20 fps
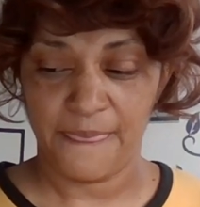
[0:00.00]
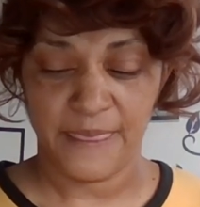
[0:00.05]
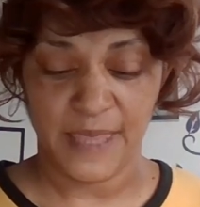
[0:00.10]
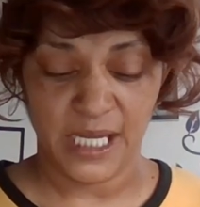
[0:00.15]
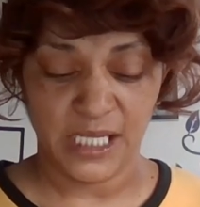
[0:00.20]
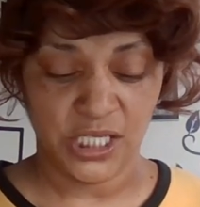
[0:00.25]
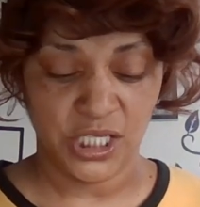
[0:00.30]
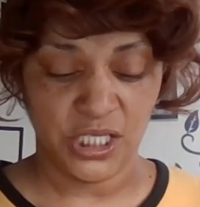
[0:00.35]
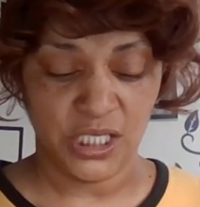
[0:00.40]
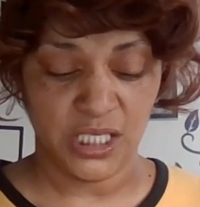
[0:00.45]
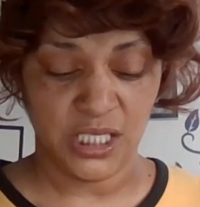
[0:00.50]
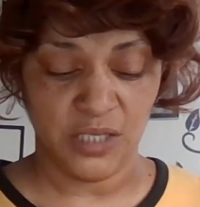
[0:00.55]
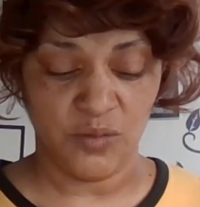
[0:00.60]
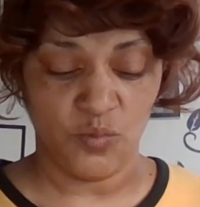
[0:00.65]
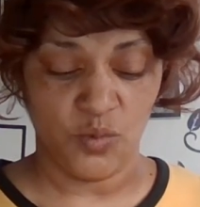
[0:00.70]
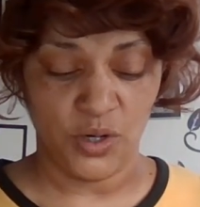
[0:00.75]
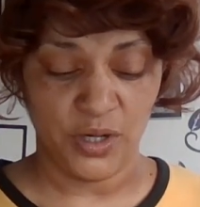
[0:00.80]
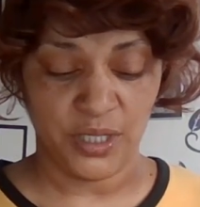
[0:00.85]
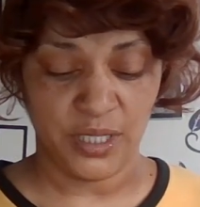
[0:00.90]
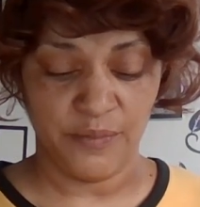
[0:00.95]
that shit didn't
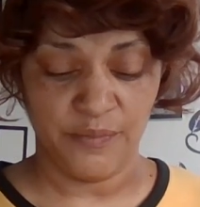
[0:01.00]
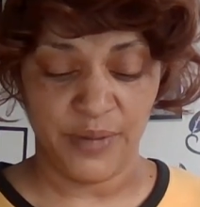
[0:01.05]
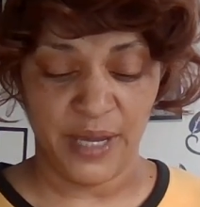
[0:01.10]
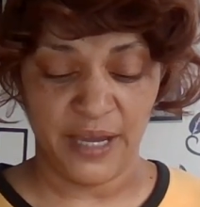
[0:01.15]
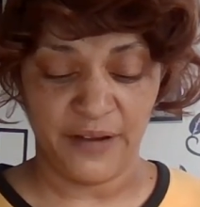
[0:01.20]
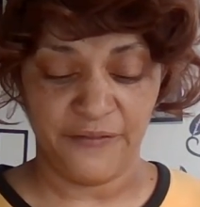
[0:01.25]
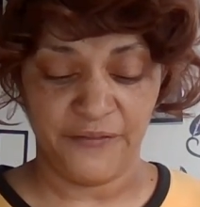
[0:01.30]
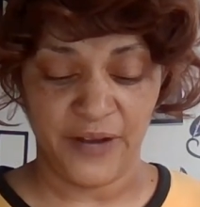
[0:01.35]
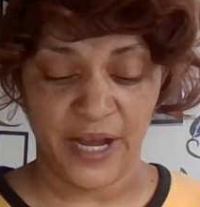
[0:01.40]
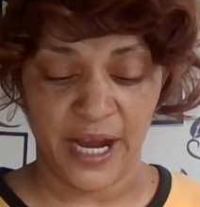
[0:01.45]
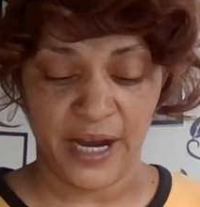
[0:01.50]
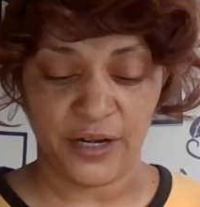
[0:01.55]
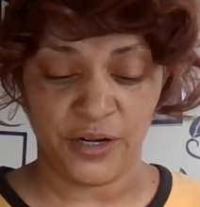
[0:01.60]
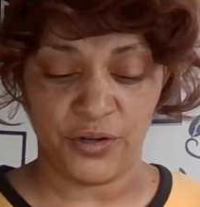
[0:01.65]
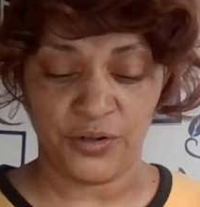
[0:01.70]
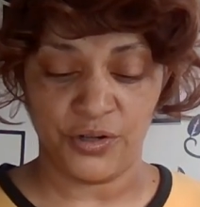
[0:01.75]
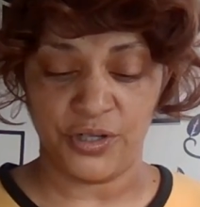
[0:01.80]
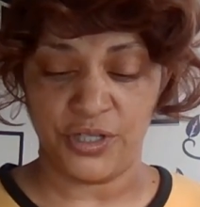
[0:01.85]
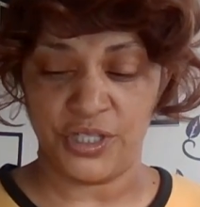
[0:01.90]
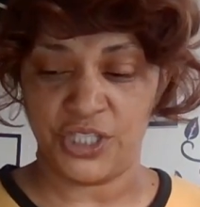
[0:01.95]
work. It backfired on her,